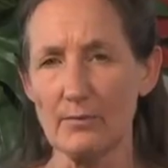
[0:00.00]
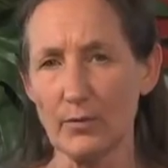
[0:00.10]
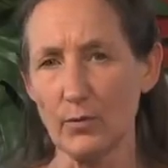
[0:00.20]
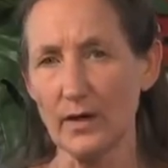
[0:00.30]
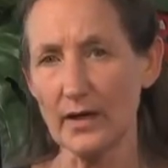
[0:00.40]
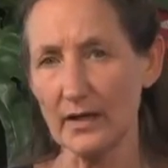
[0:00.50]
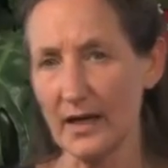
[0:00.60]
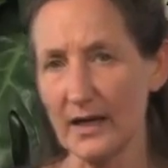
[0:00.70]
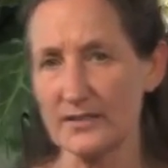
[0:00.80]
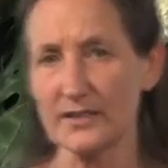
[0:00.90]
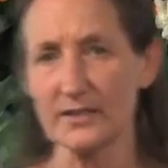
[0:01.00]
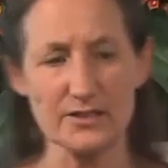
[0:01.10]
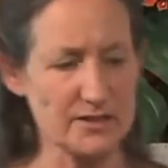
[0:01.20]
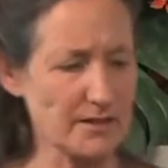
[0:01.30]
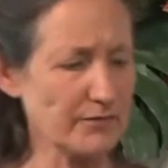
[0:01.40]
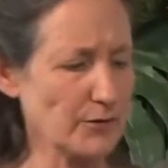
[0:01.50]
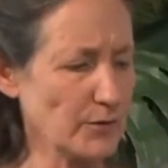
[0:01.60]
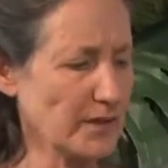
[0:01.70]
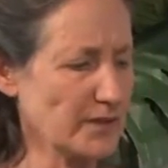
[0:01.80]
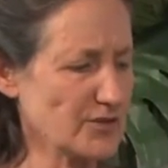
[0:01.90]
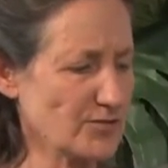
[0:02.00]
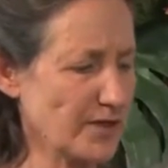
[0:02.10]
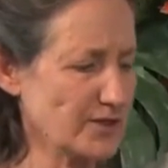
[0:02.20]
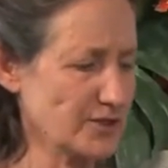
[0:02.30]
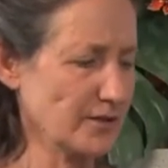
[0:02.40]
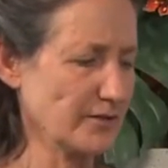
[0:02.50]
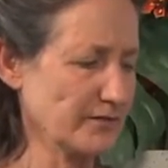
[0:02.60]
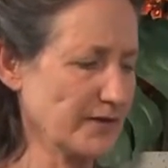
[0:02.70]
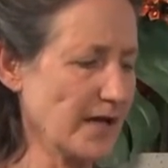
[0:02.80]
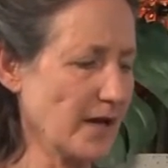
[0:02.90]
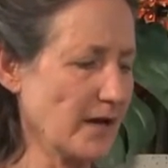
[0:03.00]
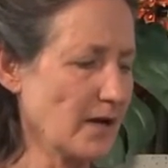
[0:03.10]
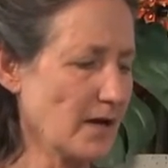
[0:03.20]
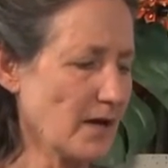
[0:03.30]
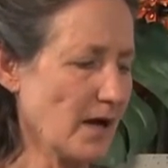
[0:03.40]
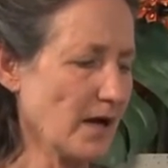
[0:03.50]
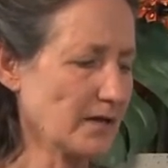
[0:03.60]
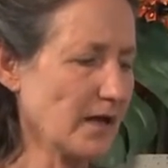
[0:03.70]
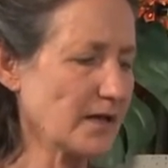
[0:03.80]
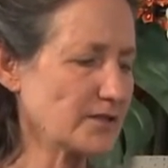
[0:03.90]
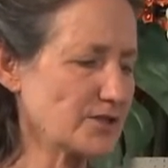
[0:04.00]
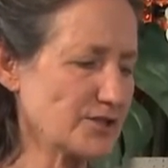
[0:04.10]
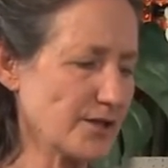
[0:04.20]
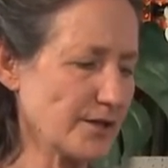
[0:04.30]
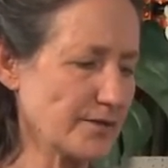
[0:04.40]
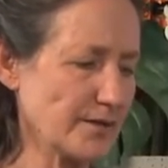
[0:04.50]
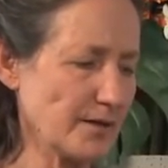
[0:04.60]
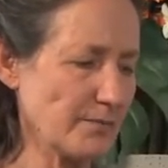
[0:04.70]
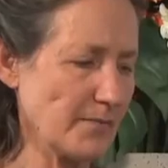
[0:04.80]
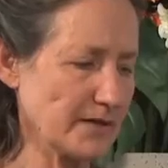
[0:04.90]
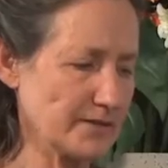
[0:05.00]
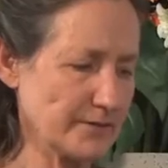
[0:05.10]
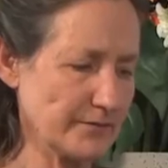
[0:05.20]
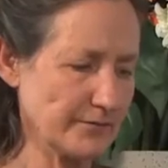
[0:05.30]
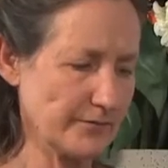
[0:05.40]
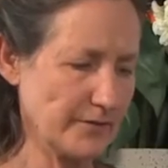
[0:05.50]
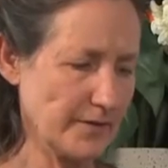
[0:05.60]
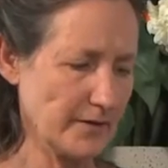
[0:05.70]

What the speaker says: But what I'd like to just give you an illustration of now, I'd like to show you the amount of